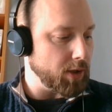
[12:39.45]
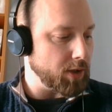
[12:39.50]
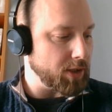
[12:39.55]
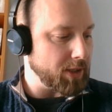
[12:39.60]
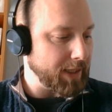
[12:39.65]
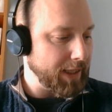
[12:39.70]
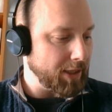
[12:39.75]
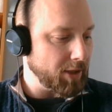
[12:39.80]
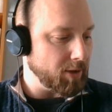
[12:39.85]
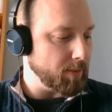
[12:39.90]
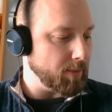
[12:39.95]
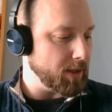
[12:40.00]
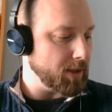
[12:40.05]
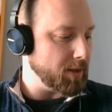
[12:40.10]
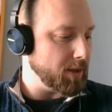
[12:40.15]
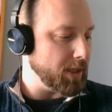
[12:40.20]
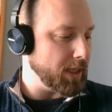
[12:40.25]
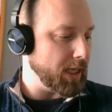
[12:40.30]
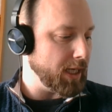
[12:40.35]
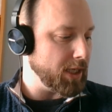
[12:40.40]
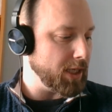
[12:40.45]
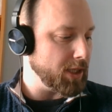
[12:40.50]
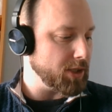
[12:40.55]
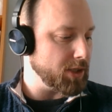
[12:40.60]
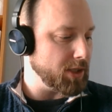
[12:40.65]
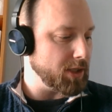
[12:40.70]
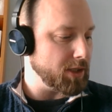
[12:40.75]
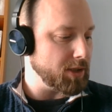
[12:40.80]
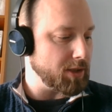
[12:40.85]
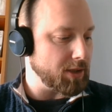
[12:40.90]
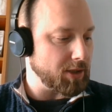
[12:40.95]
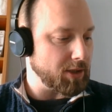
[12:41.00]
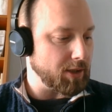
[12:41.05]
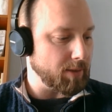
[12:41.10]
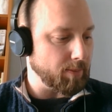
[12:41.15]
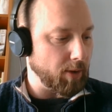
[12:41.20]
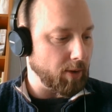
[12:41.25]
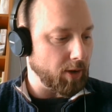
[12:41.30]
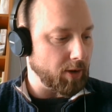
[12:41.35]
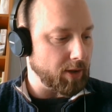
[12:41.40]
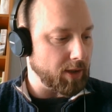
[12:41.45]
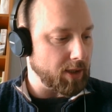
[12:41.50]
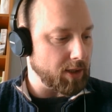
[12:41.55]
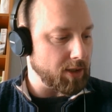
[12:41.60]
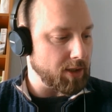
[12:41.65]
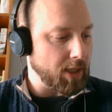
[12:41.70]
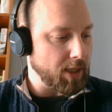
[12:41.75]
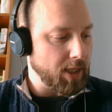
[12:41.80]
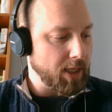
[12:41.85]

settlement of the action, assist the parties